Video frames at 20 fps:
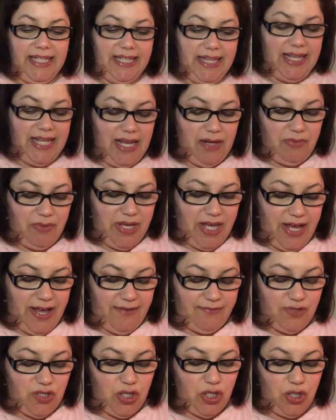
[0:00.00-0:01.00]
Then we
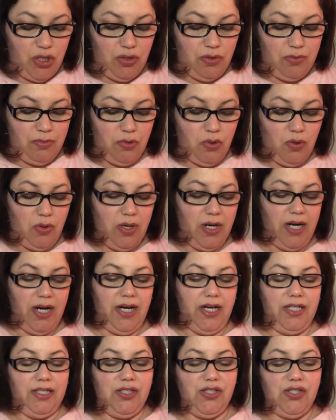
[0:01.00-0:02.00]
have two
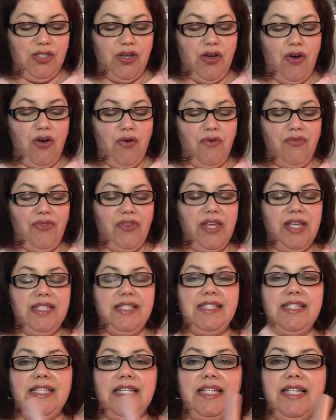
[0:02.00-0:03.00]
more. So
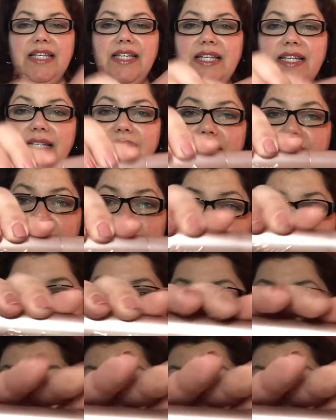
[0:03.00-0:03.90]
this is